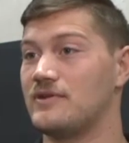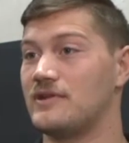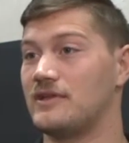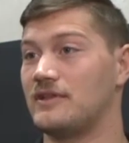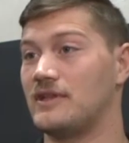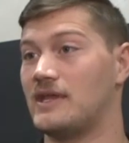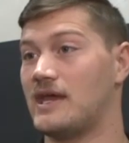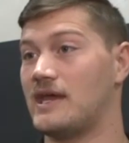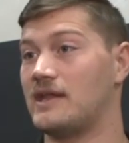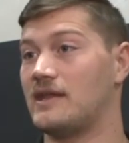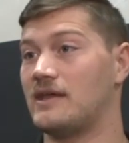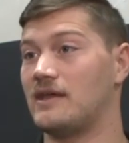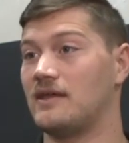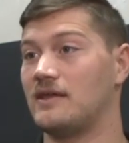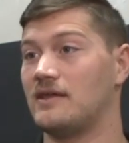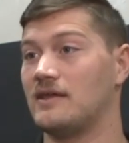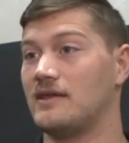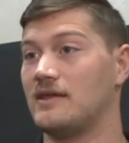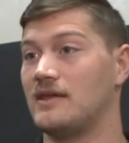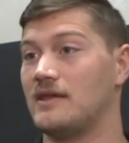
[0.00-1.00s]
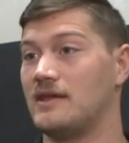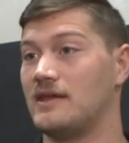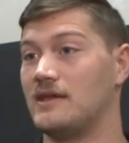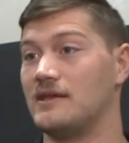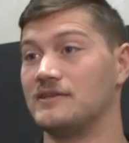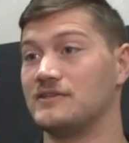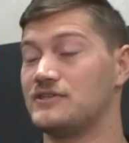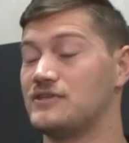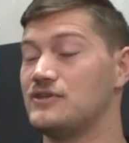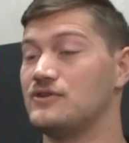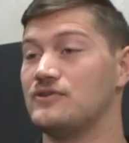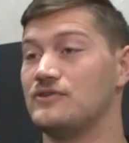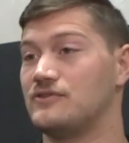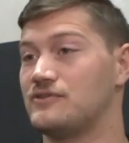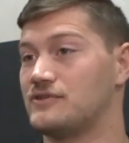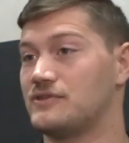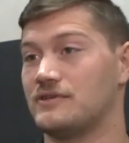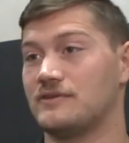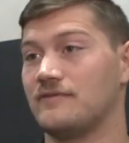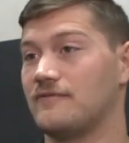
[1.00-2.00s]
in Atlanta is huge
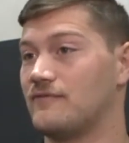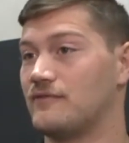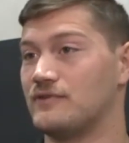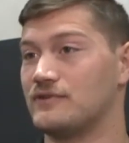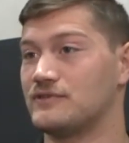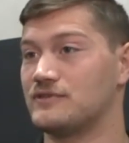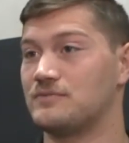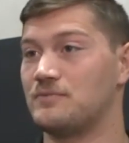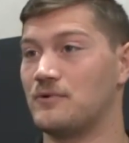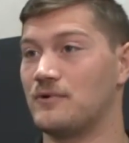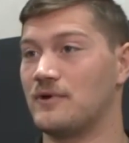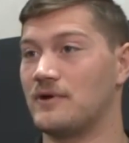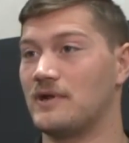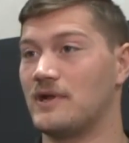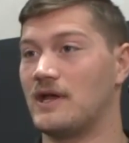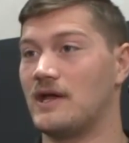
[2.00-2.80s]
for the sport.